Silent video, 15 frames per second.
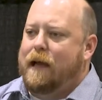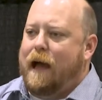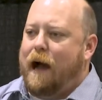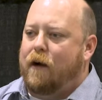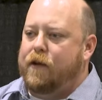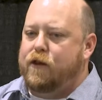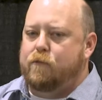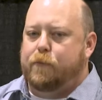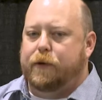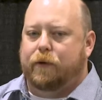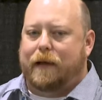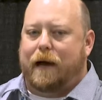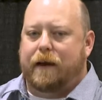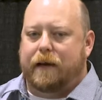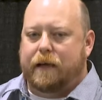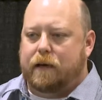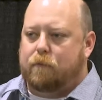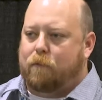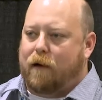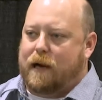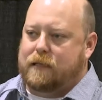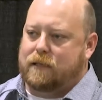How do you build out an
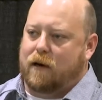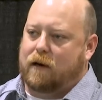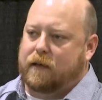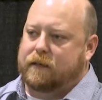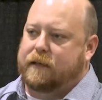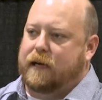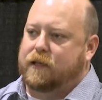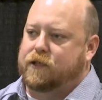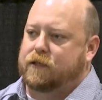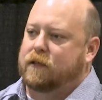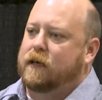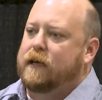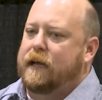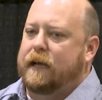enterprise architecture